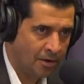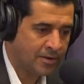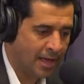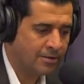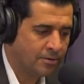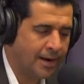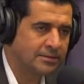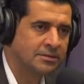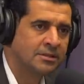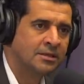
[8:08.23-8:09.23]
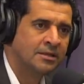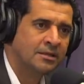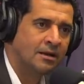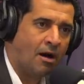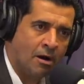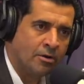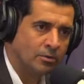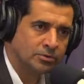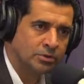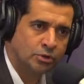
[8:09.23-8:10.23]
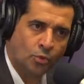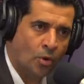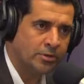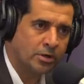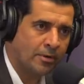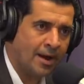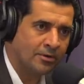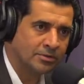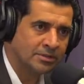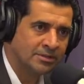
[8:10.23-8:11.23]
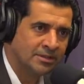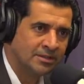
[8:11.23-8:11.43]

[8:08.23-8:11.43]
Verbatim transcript: Okay, great. Arnold, you won the crowd.